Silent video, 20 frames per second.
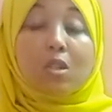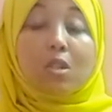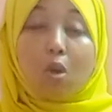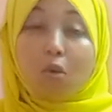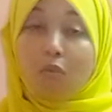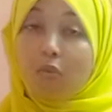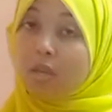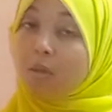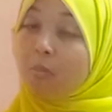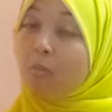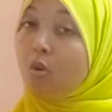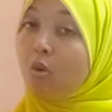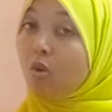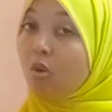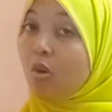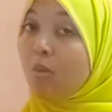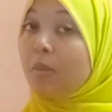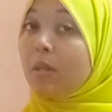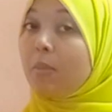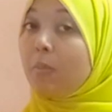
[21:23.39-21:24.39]
of
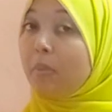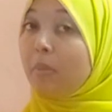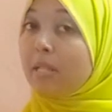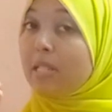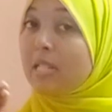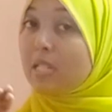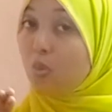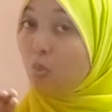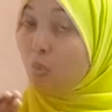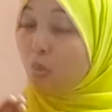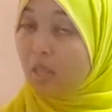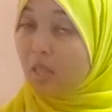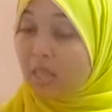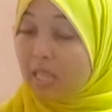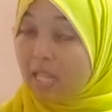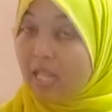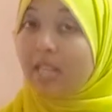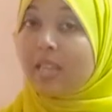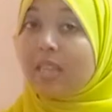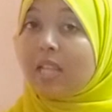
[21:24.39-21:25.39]
hemoglobin present
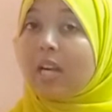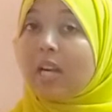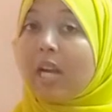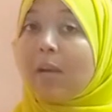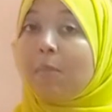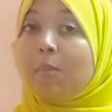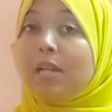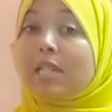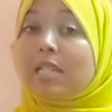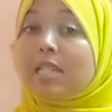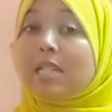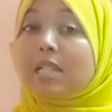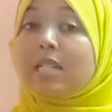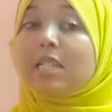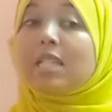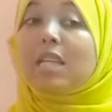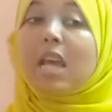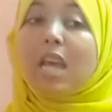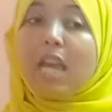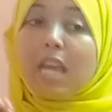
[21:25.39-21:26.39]
within the red blood
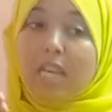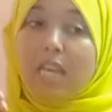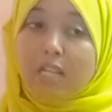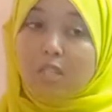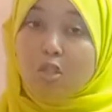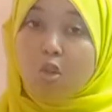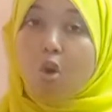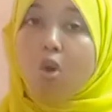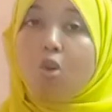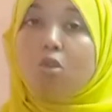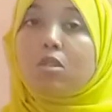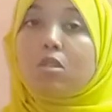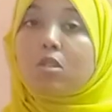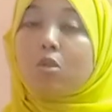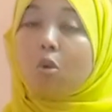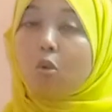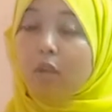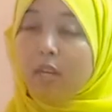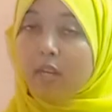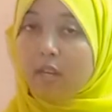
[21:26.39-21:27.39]
cells is
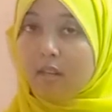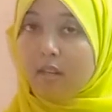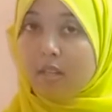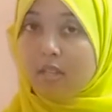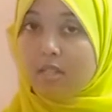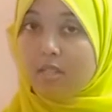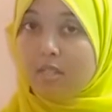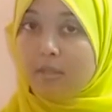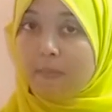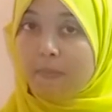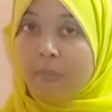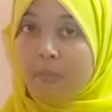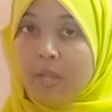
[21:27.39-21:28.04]
also increased.